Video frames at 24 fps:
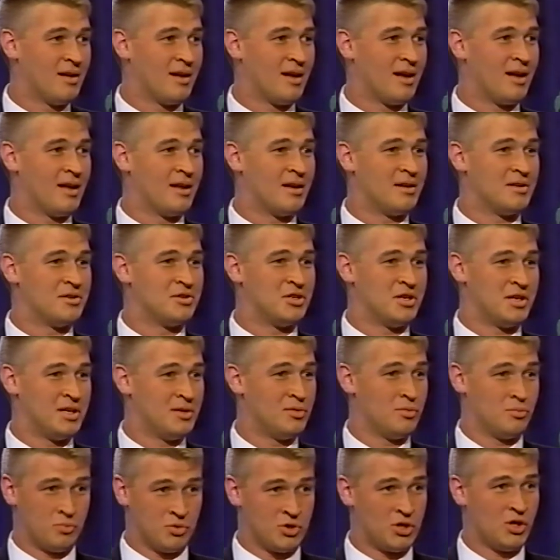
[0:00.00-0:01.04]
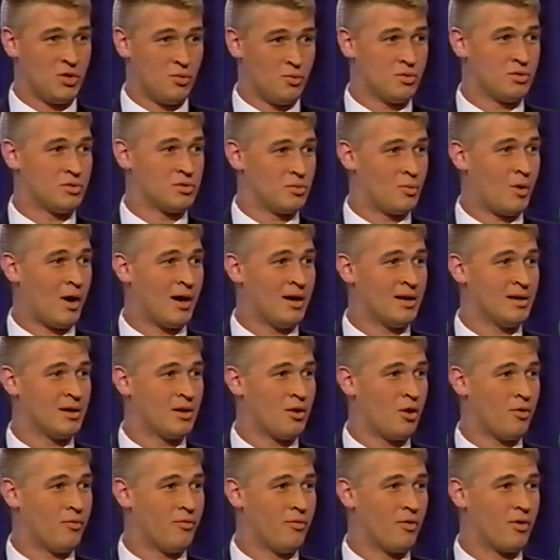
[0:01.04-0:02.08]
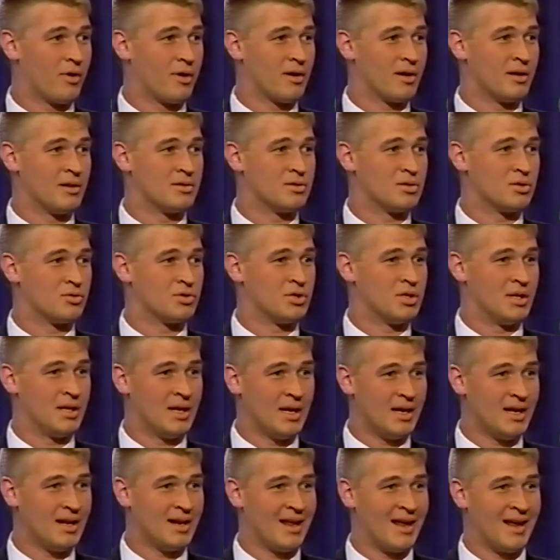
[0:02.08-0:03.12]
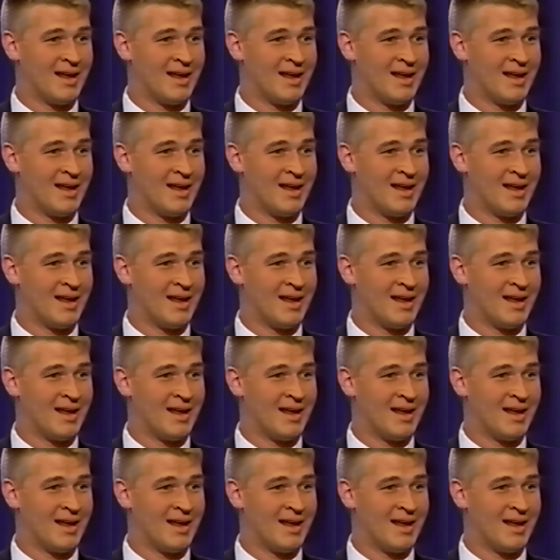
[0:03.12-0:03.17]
And she wanted to go for it, and so she did.